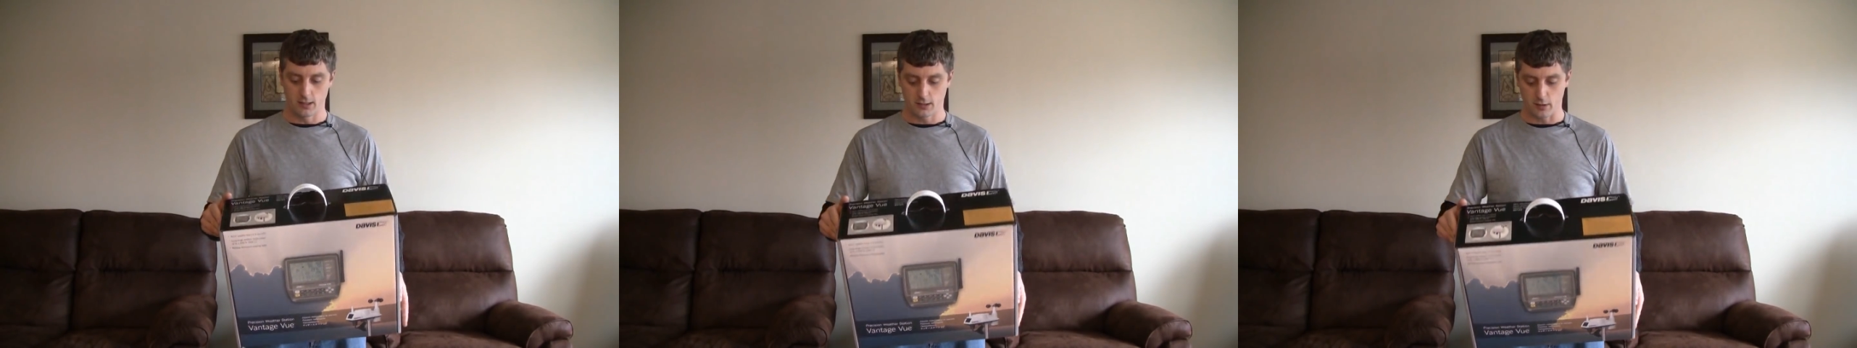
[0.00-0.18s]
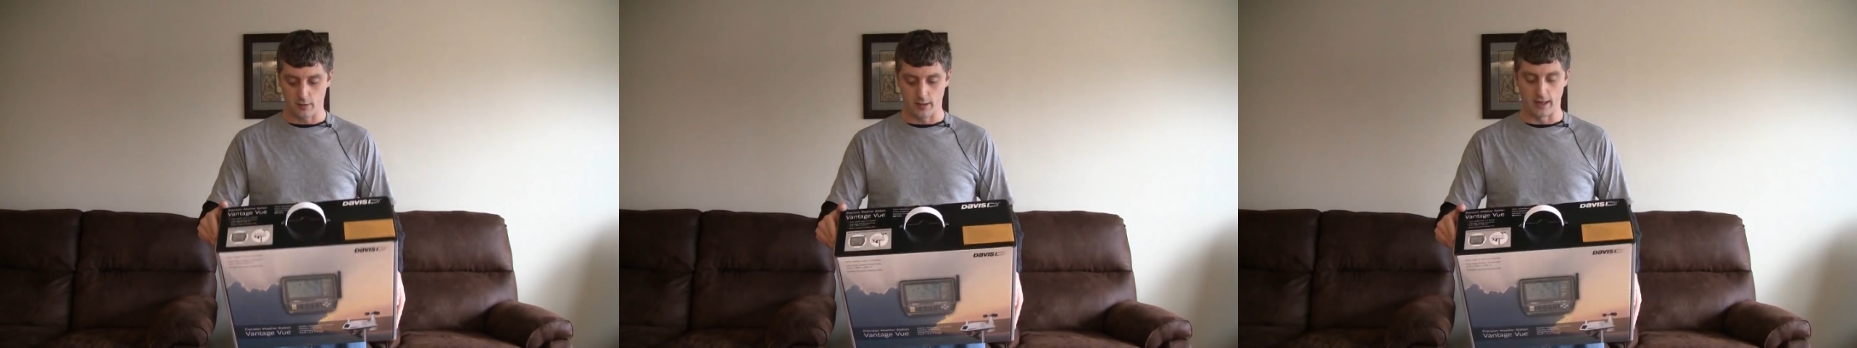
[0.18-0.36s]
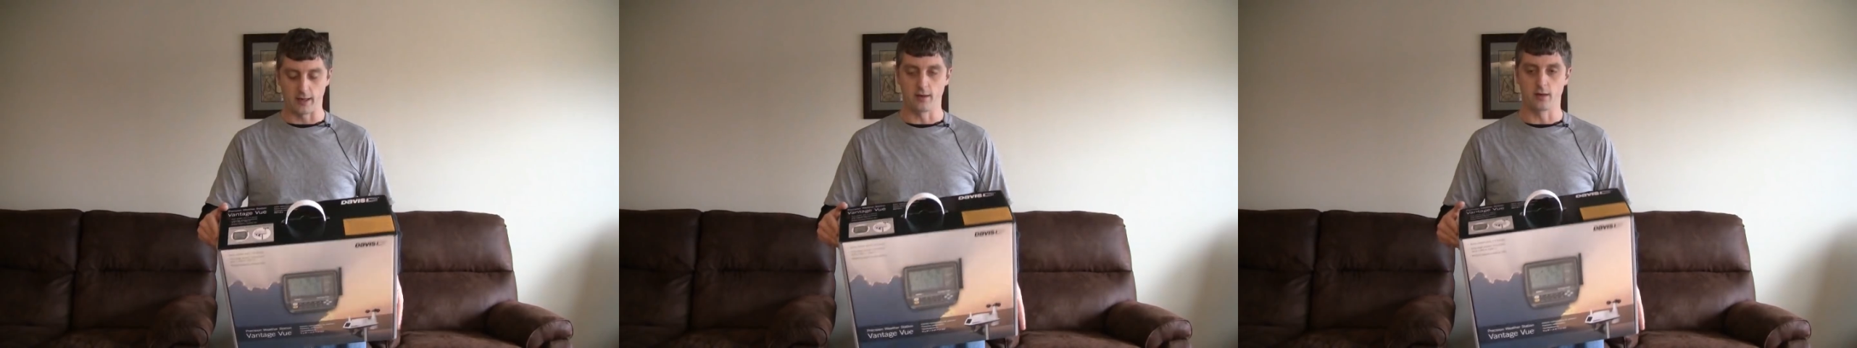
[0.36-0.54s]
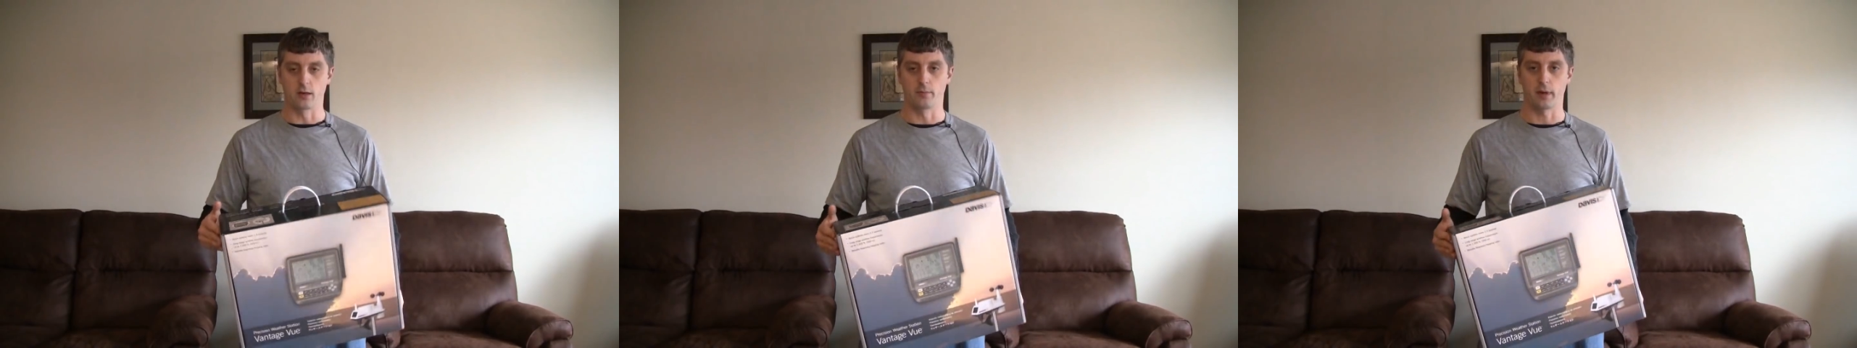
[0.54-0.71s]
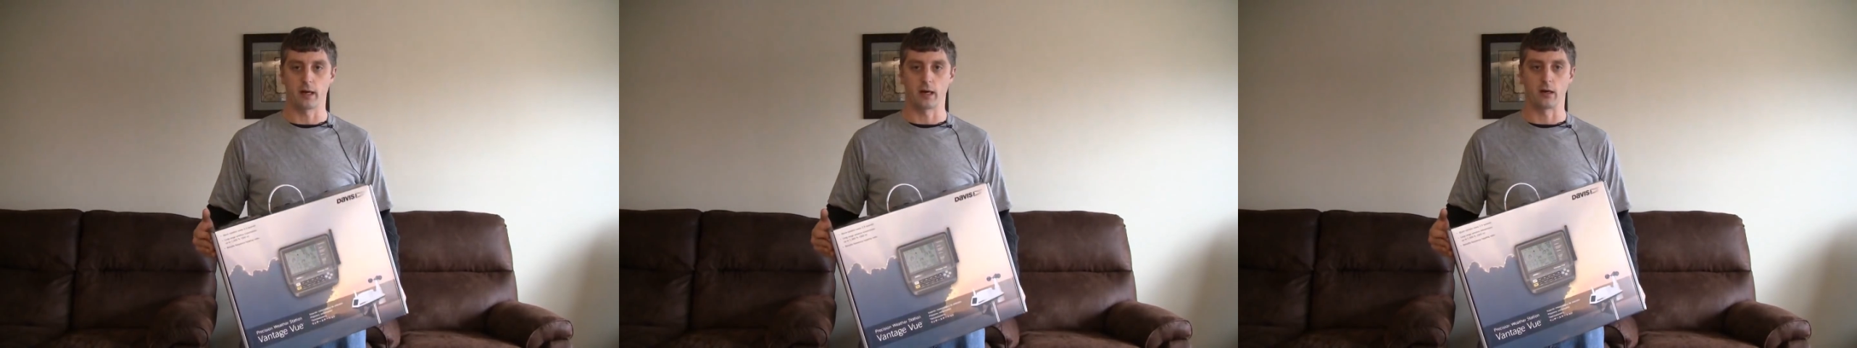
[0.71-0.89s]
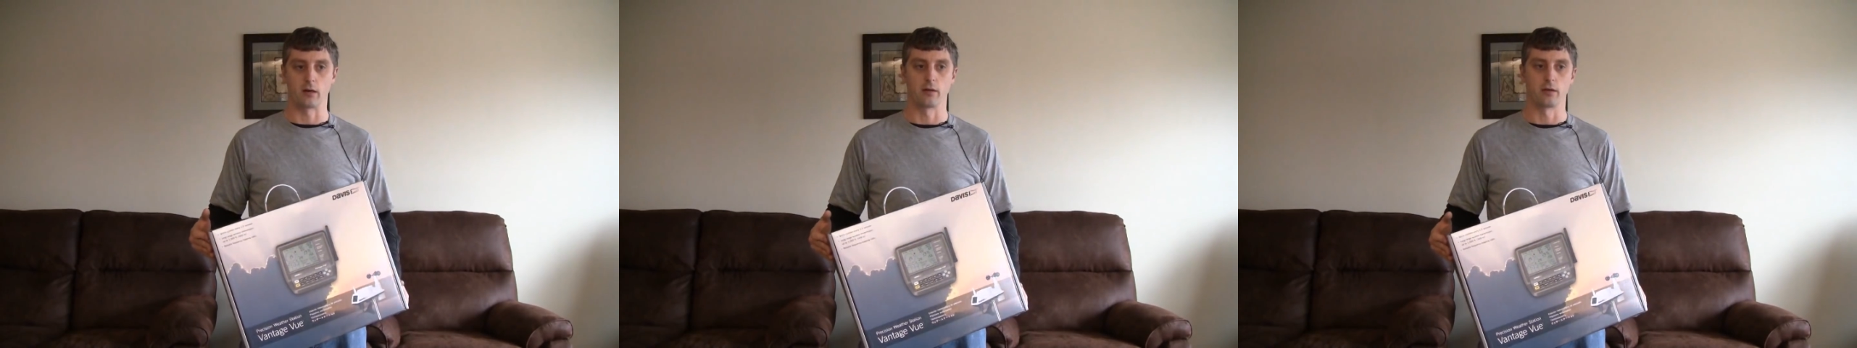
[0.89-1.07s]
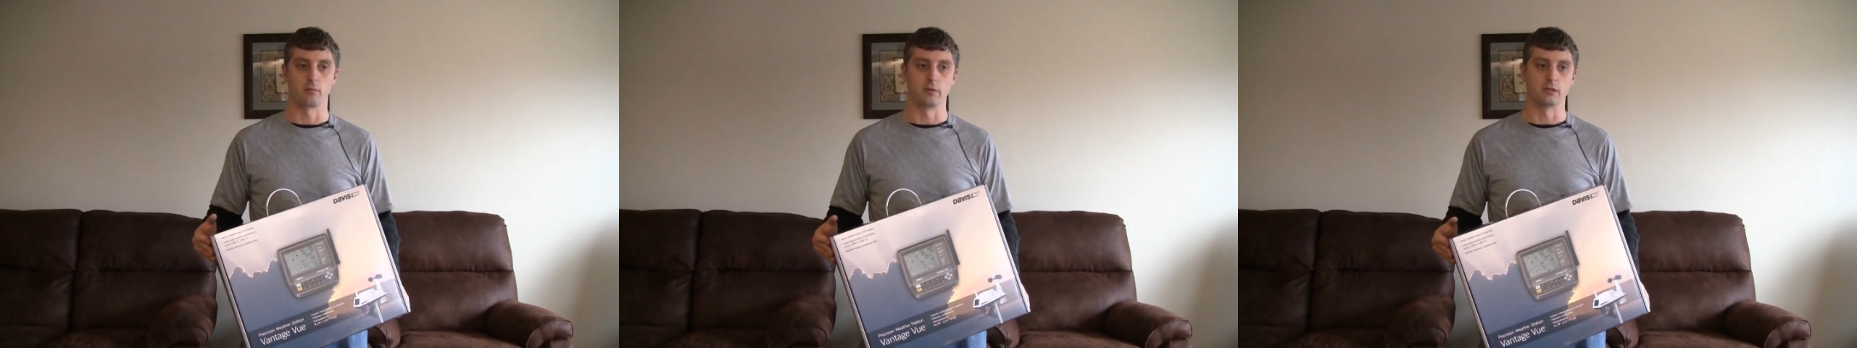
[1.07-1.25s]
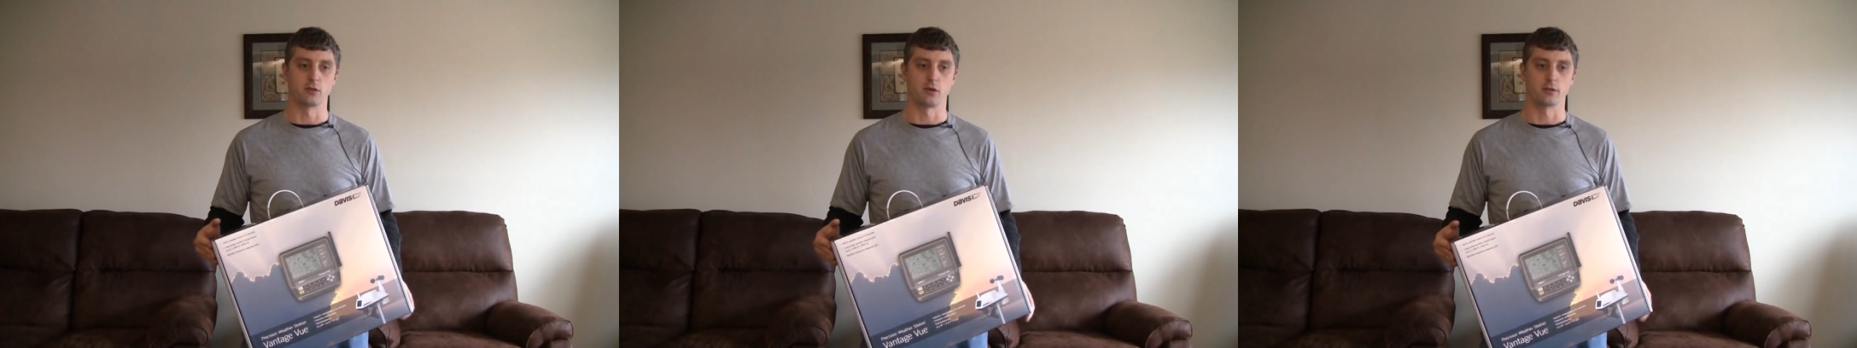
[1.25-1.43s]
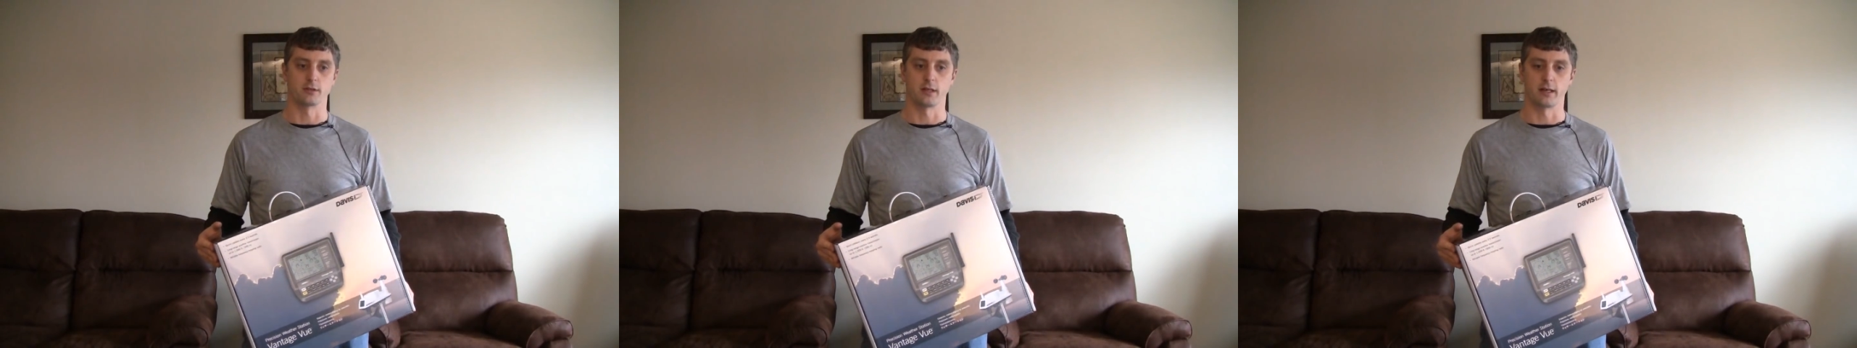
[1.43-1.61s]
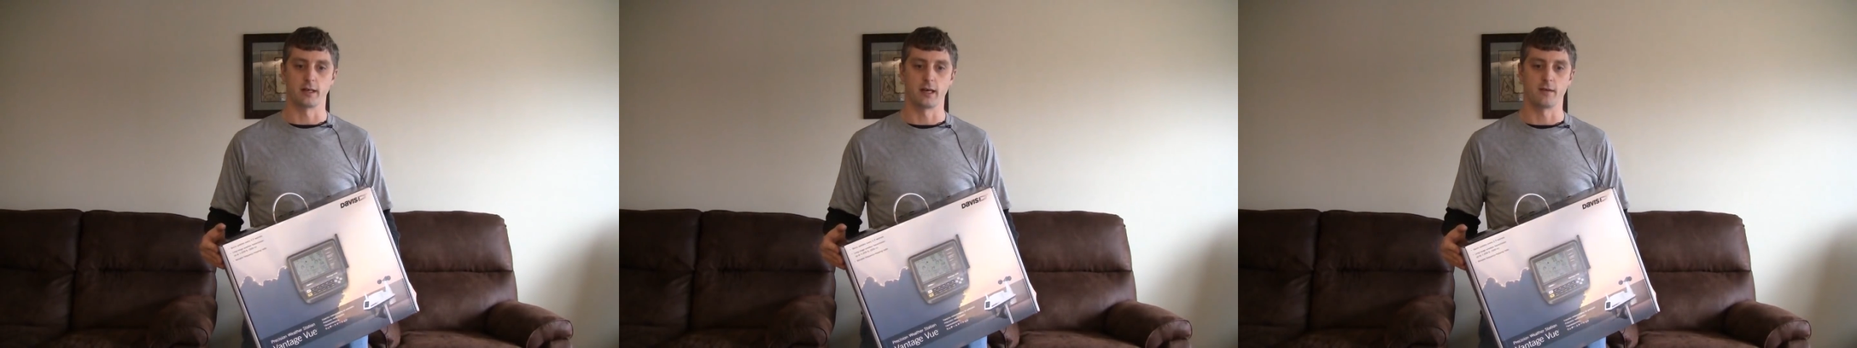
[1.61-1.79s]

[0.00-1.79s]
so that I can compare the results that I